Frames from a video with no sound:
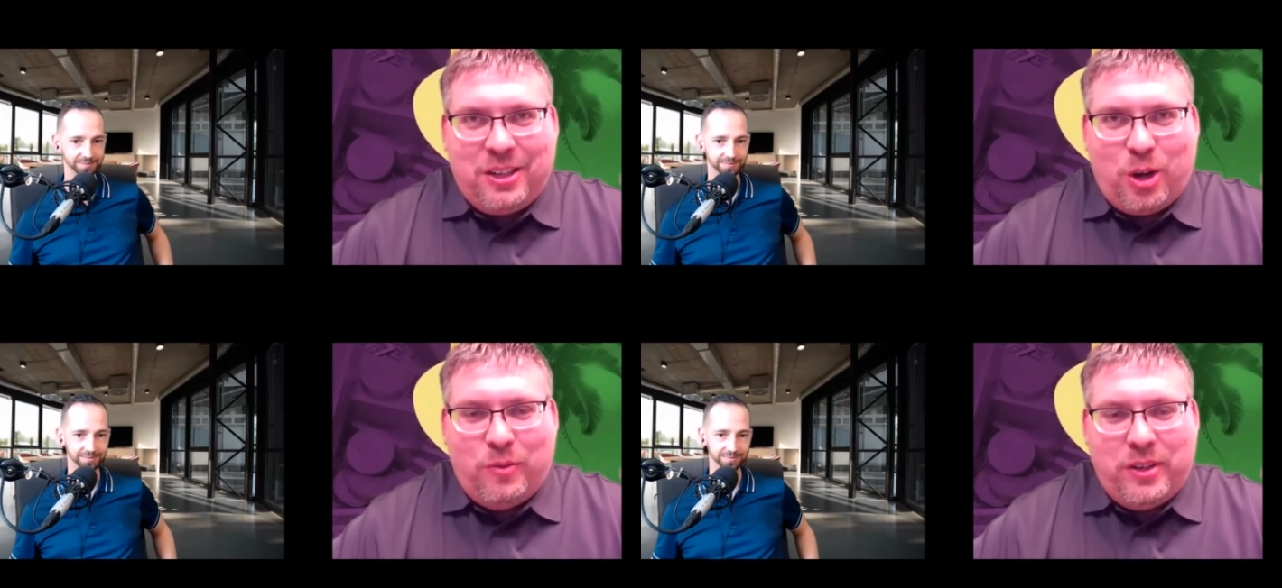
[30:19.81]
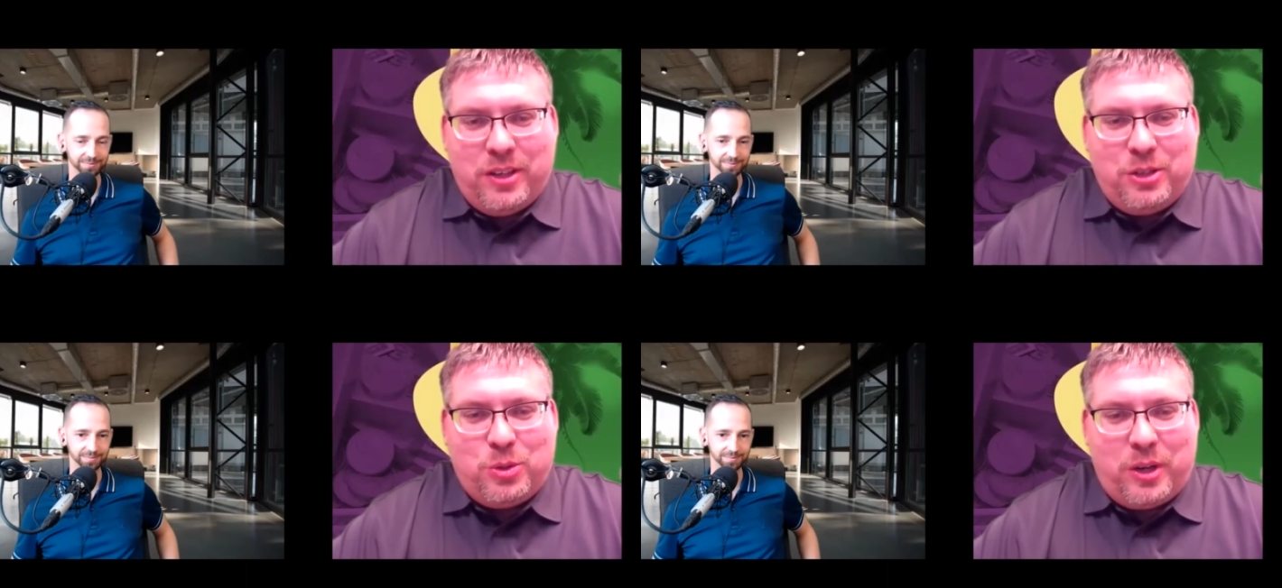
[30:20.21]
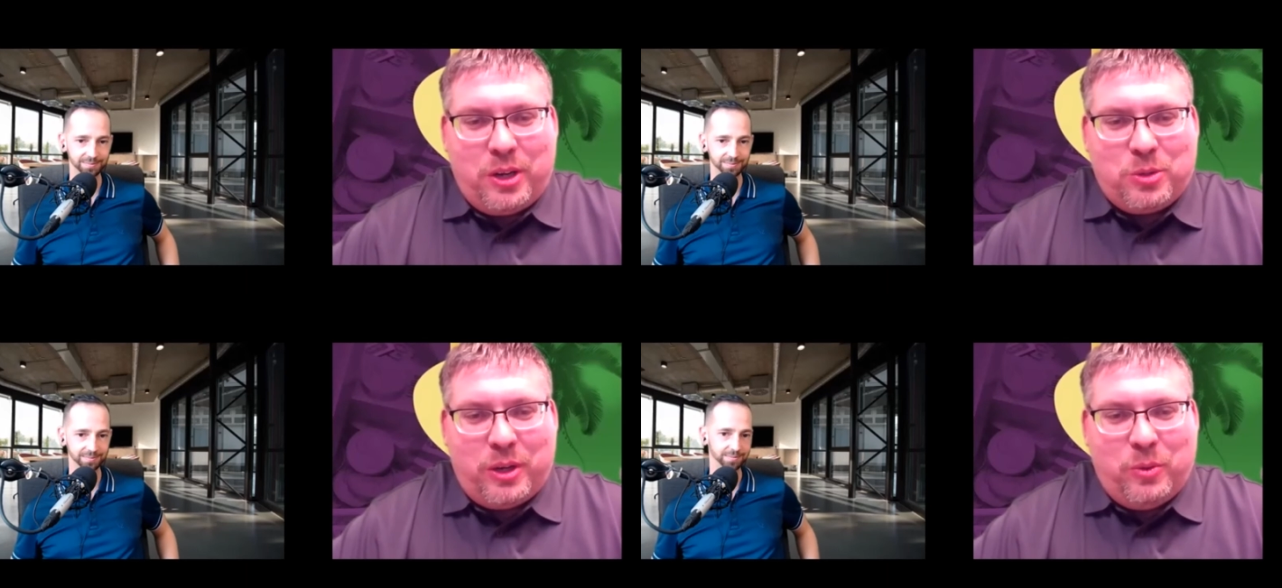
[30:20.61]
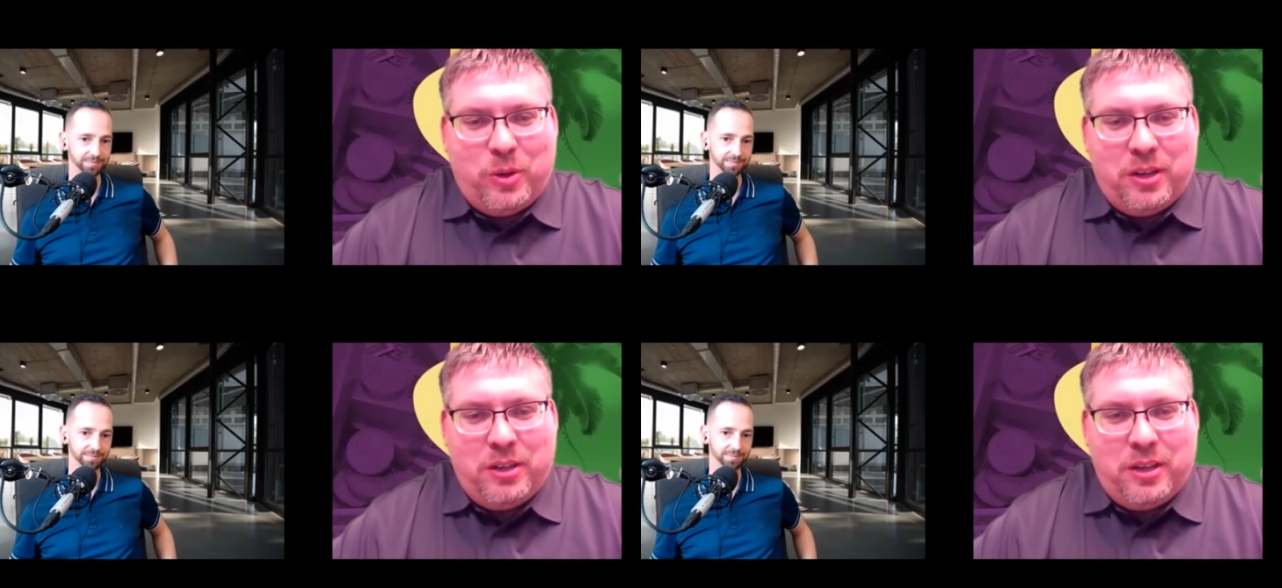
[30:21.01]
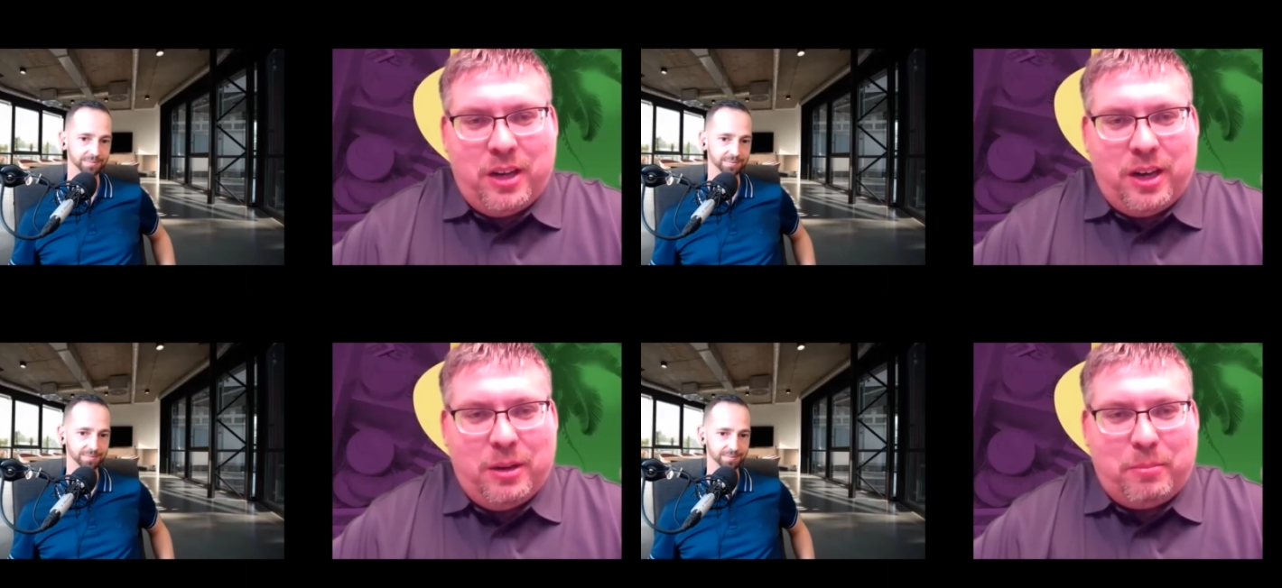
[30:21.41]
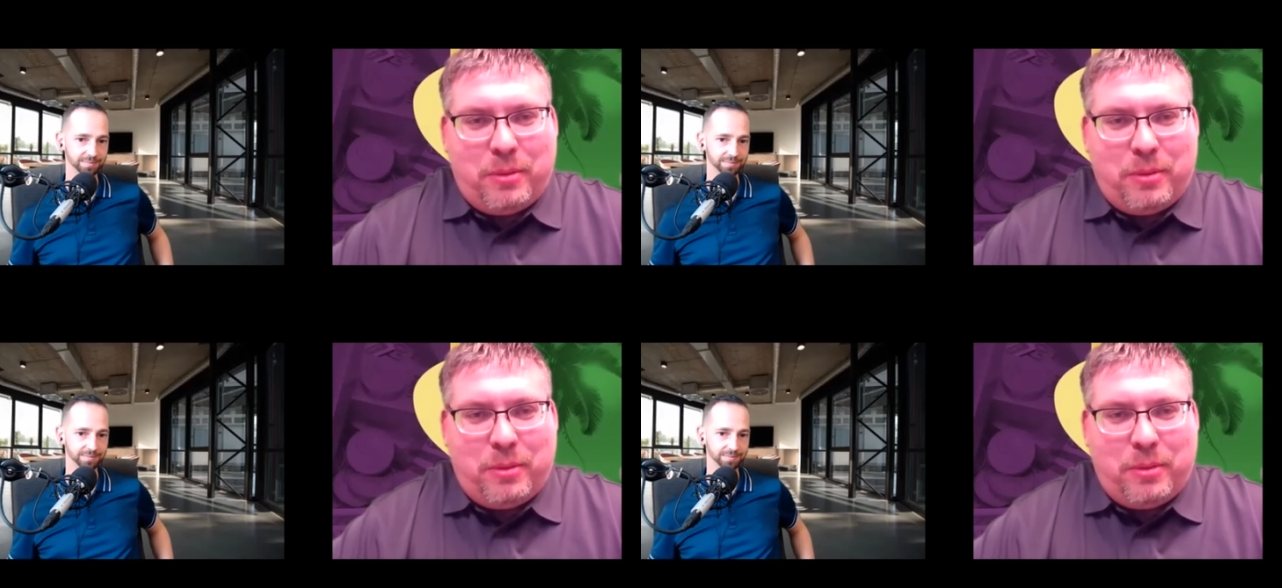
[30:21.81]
Speaker 1: COVID 2021 uh,